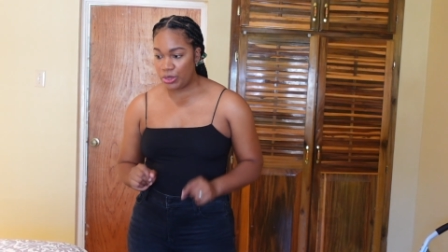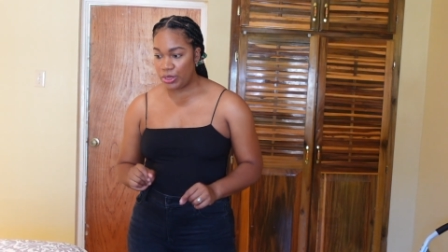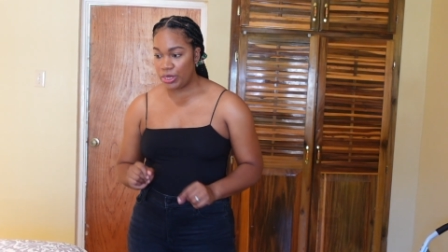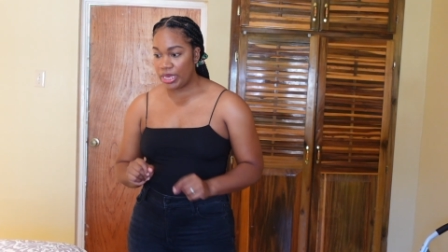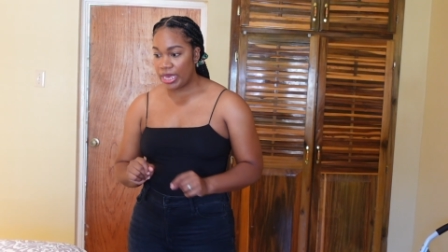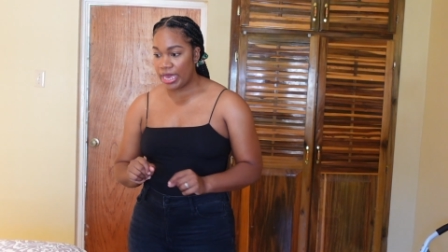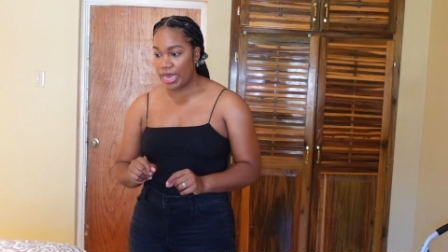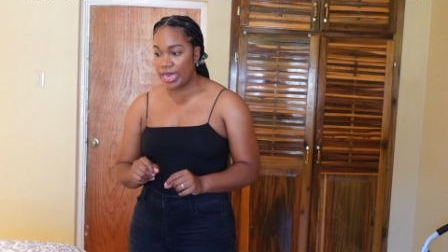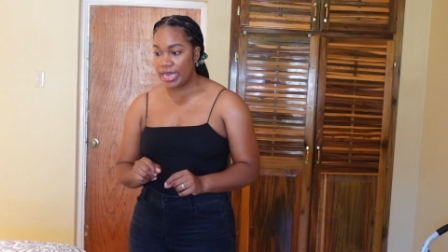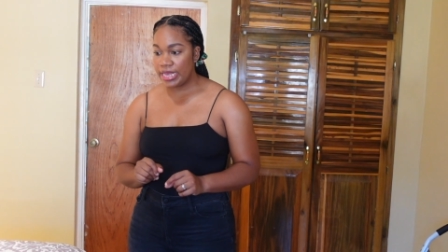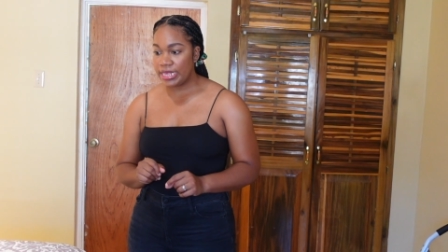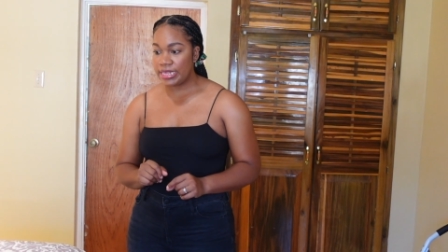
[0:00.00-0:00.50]
you
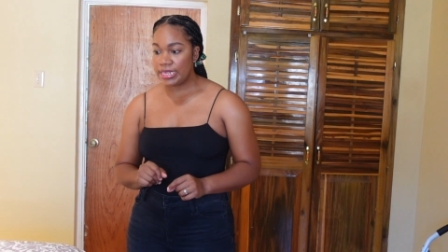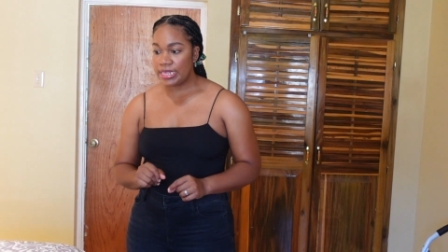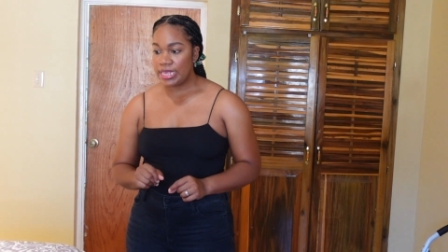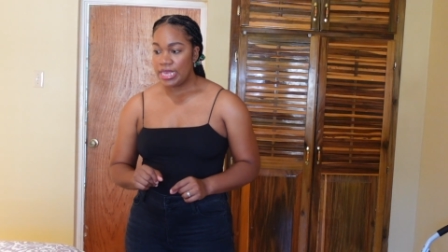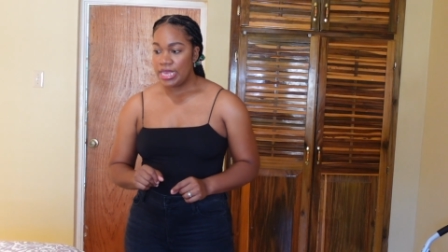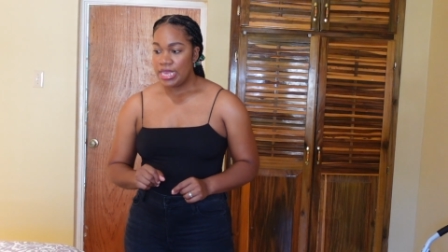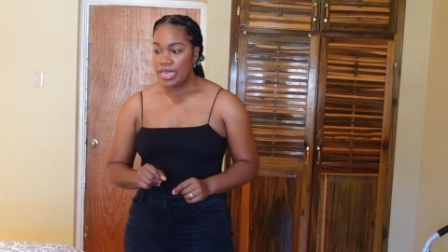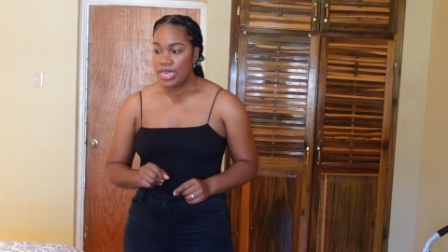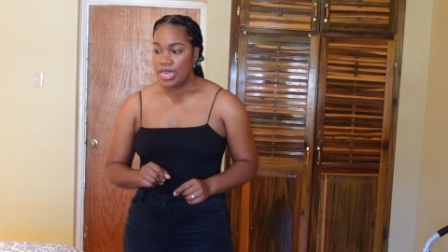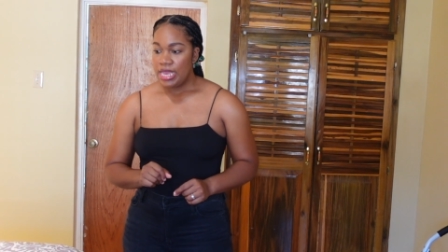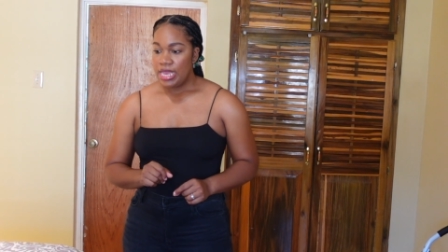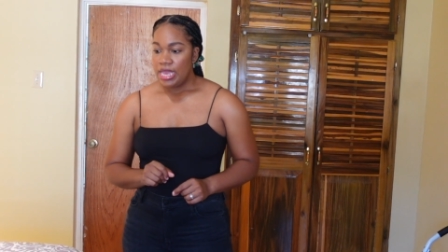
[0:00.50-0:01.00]
guys
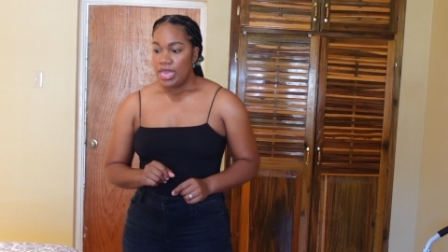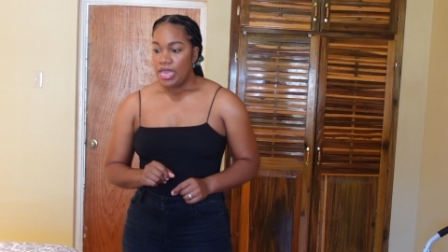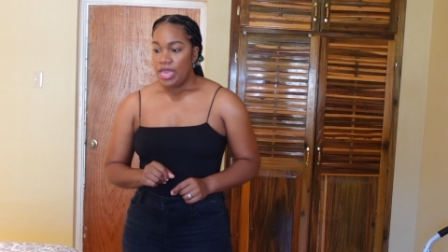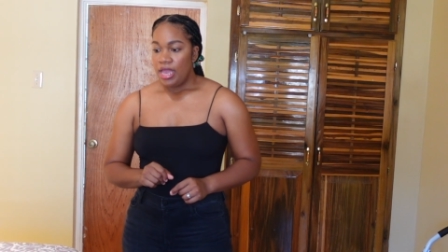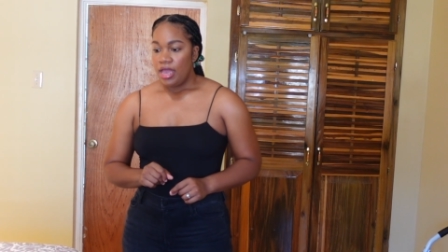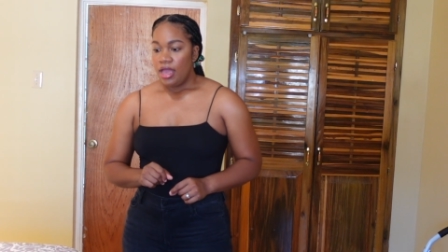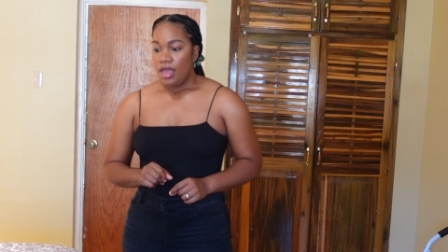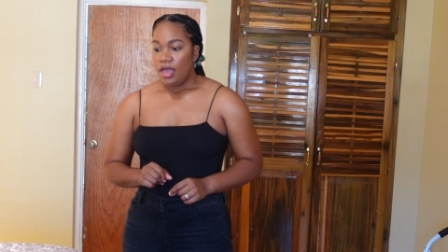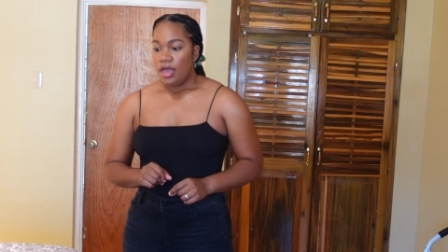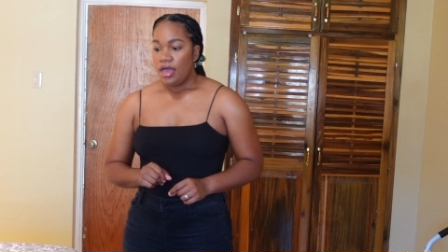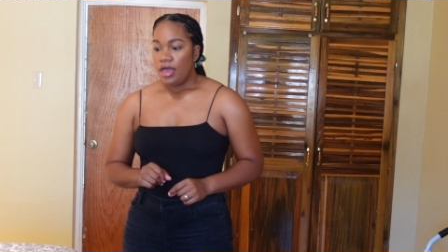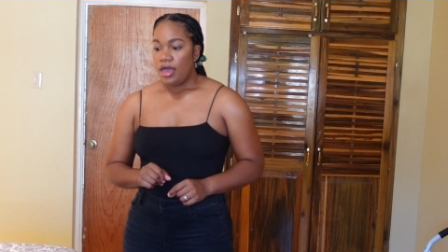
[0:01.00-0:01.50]

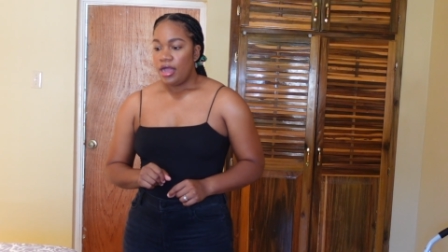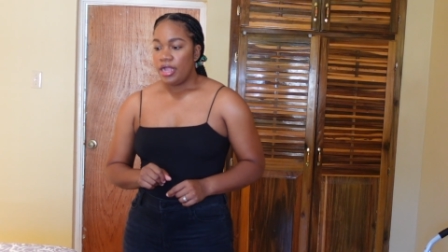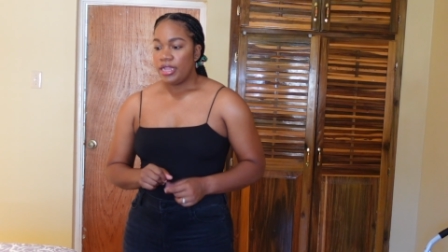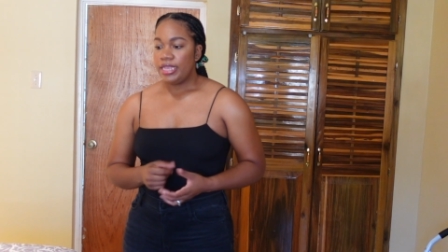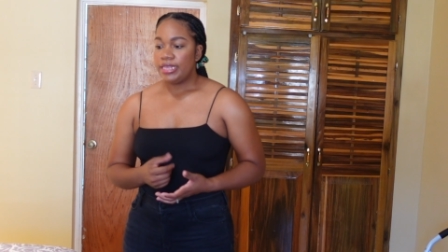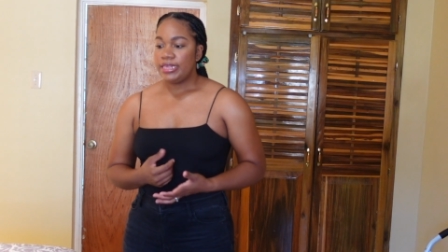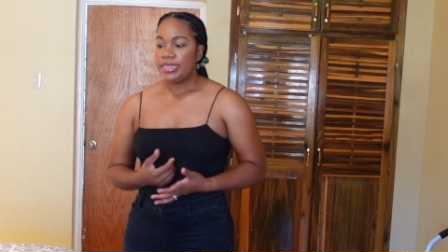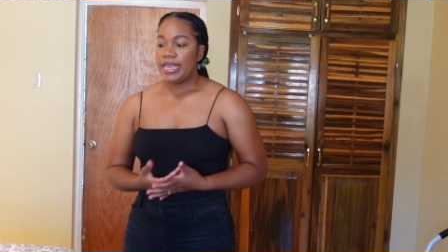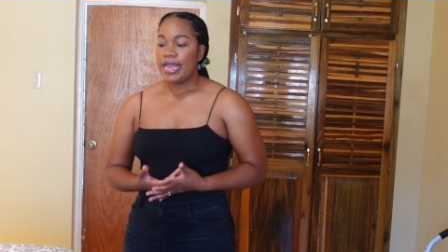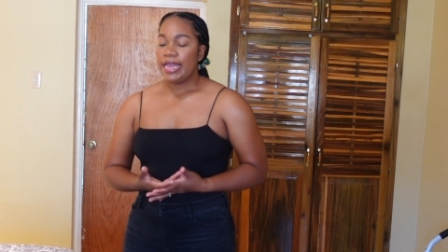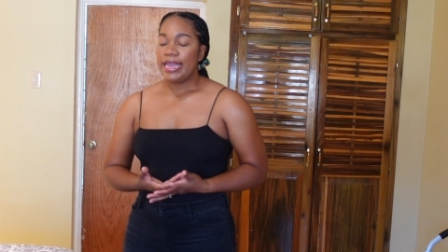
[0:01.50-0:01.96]
honestly i